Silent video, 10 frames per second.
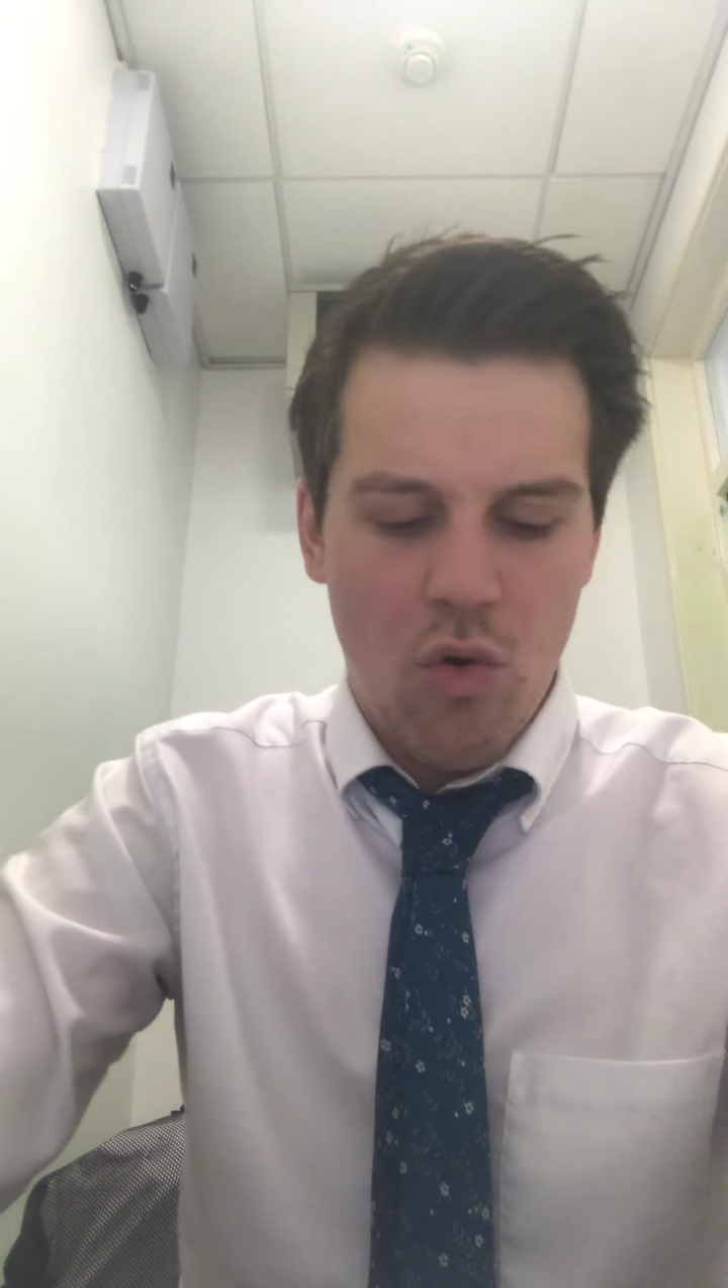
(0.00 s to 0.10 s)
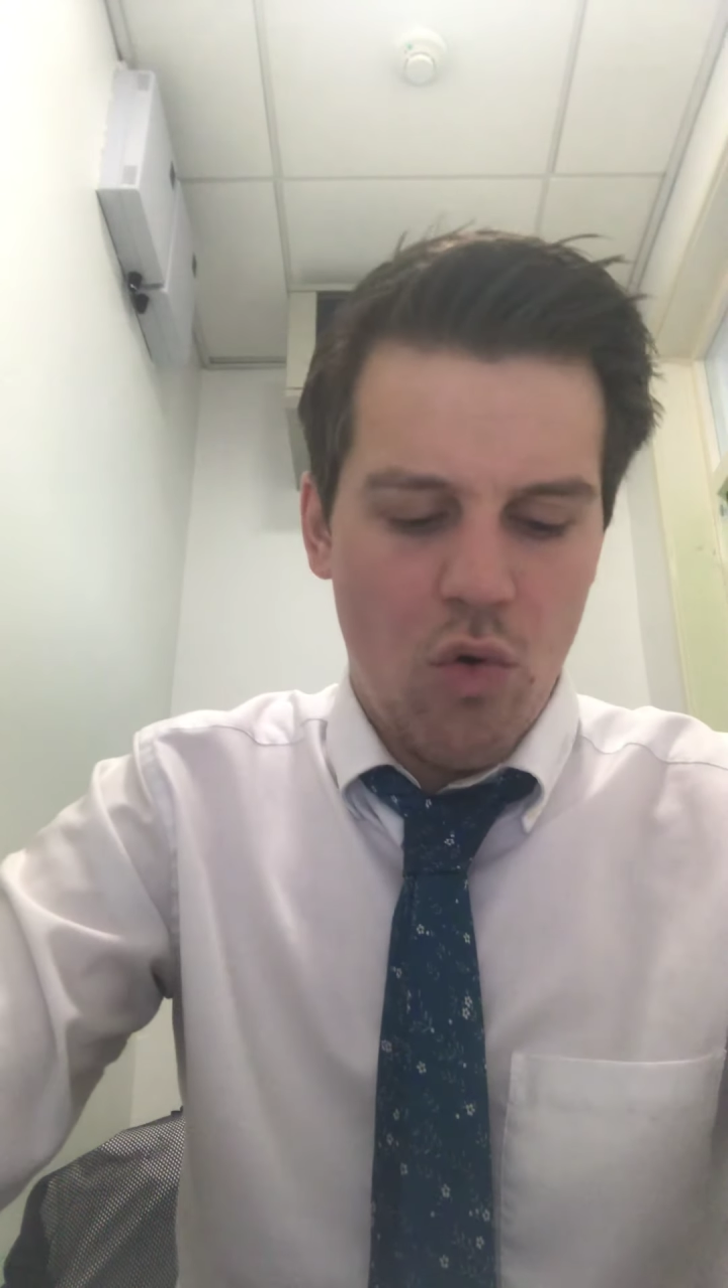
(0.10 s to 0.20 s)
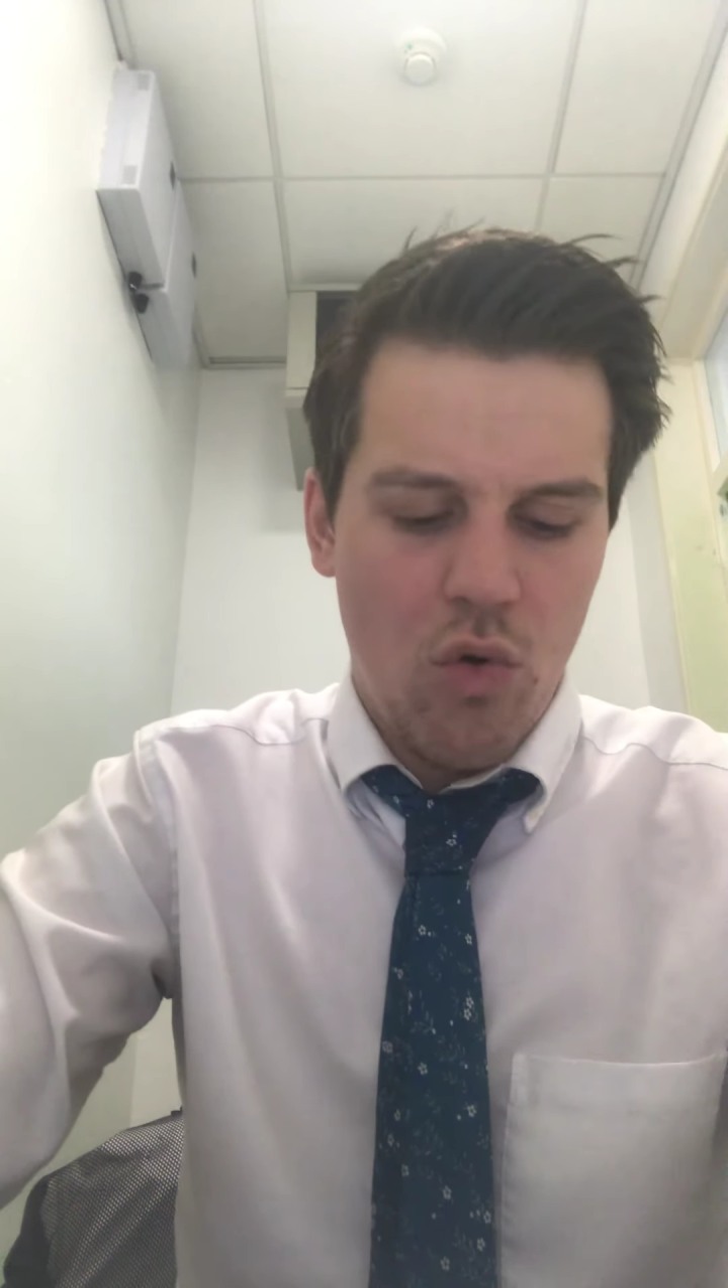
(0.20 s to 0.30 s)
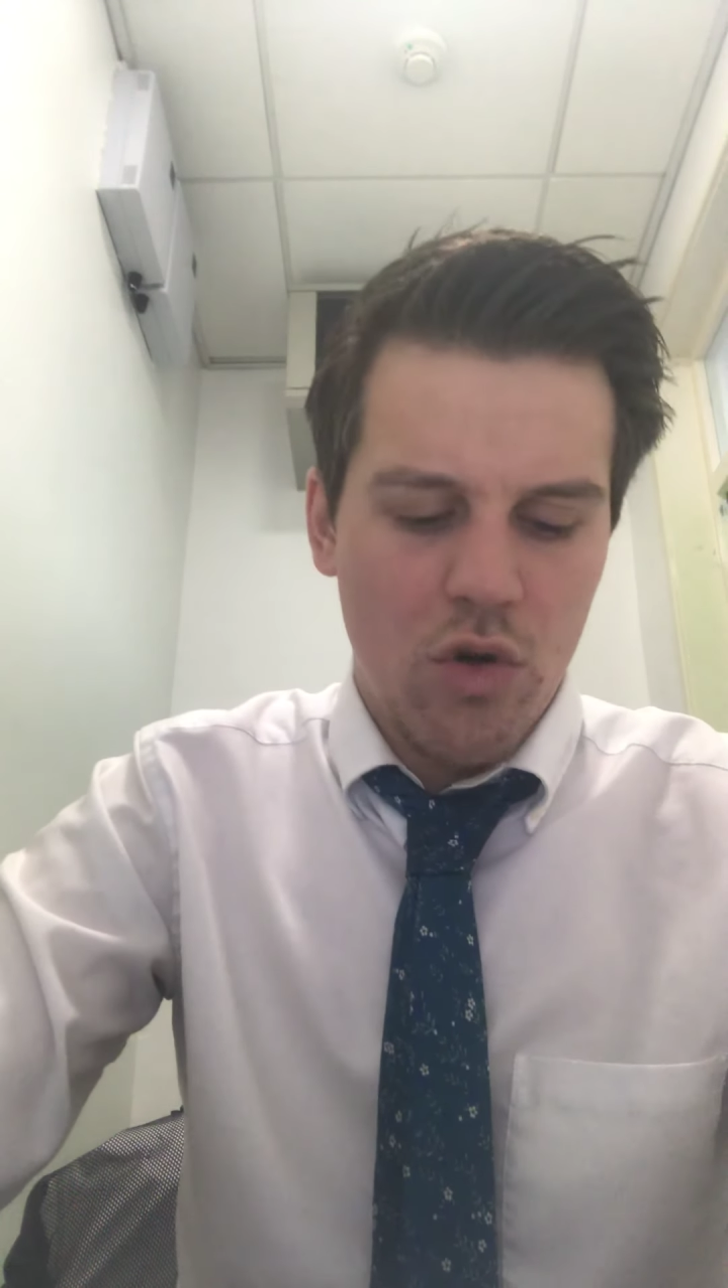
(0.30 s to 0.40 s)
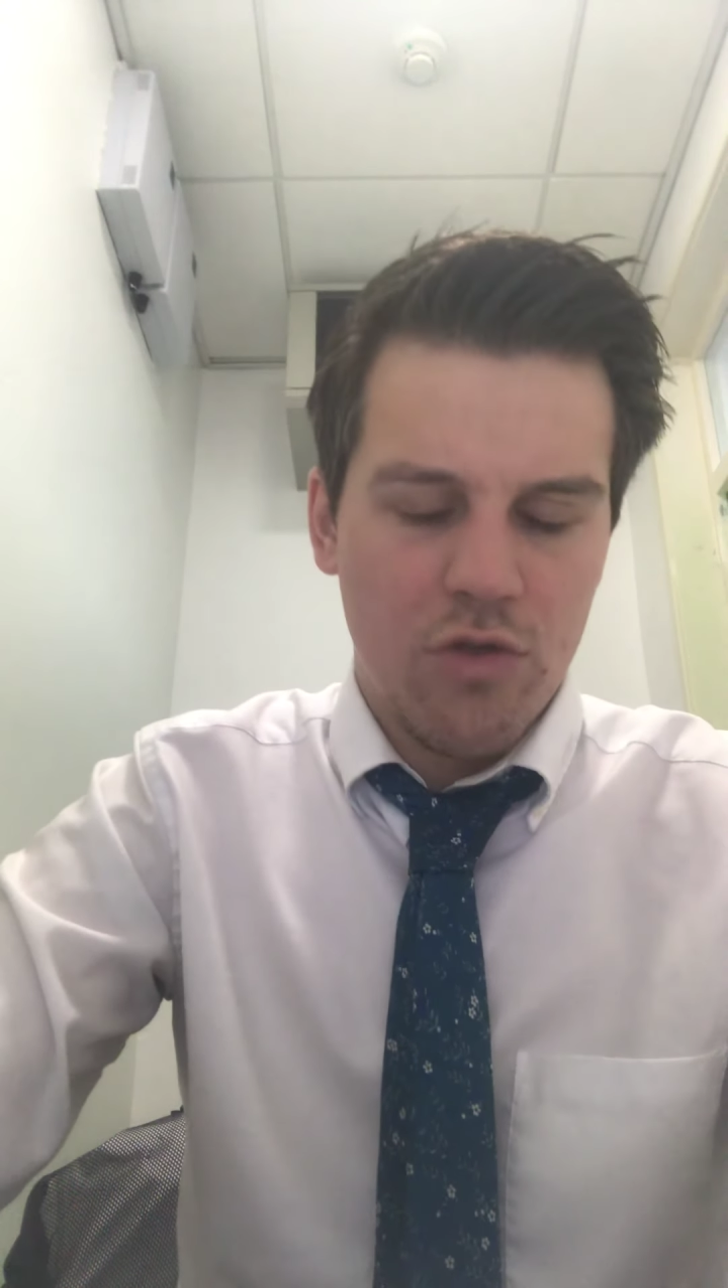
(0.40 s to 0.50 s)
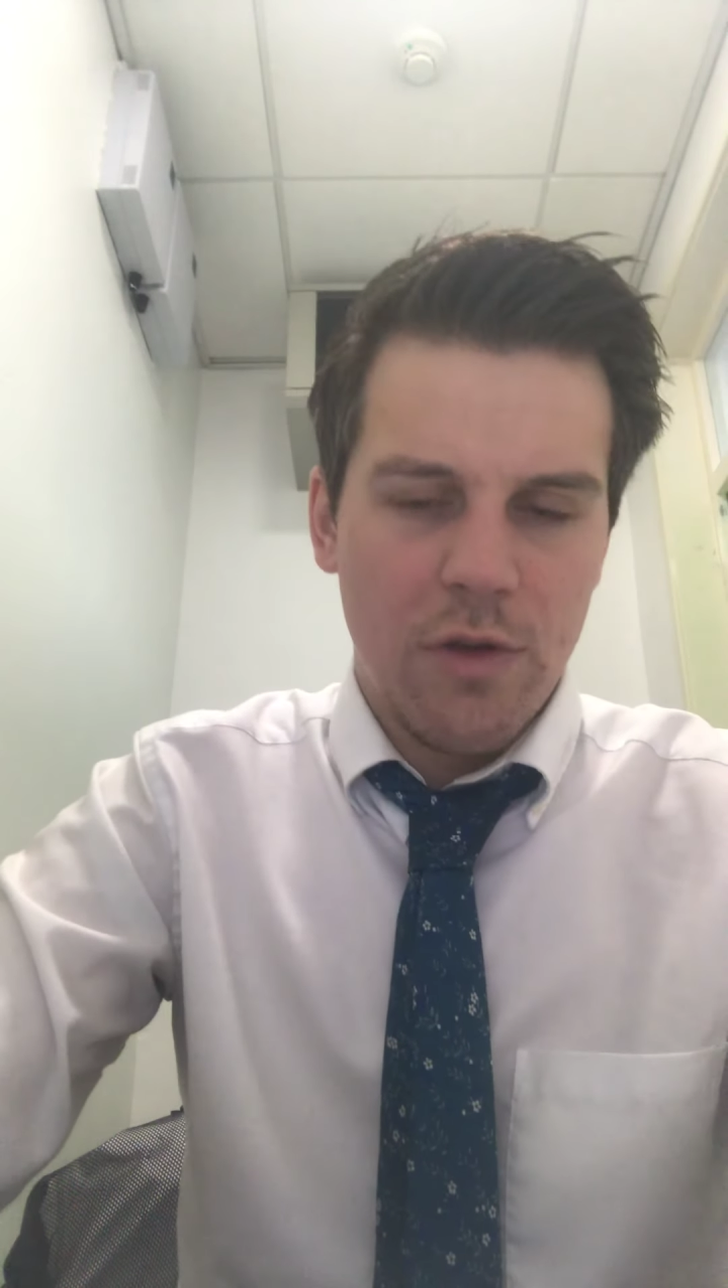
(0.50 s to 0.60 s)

or